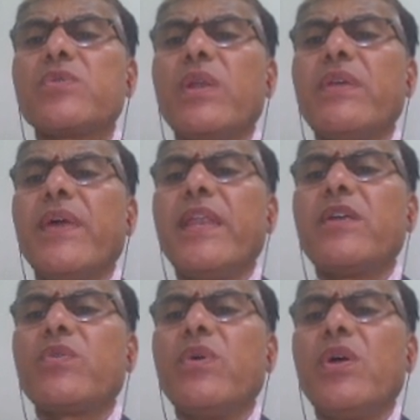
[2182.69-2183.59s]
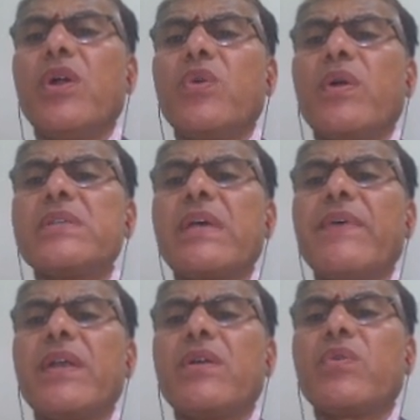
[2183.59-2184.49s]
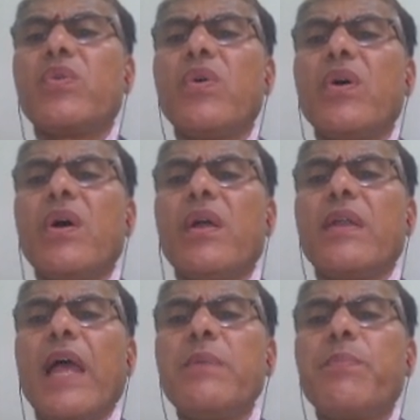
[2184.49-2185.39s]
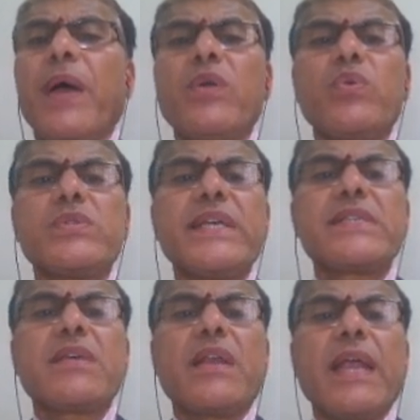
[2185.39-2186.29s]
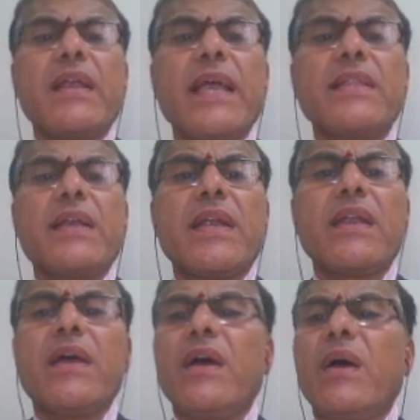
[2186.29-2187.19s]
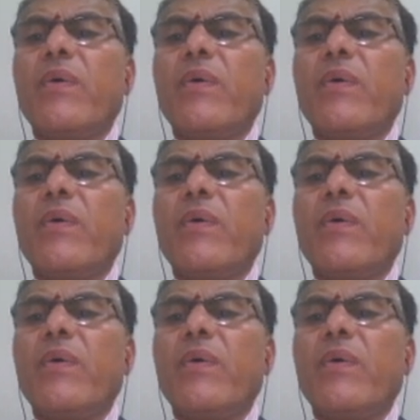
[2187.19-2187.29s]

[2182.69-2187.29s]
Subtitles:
Slowly varying to 27 to 9.26, right? Like that, right?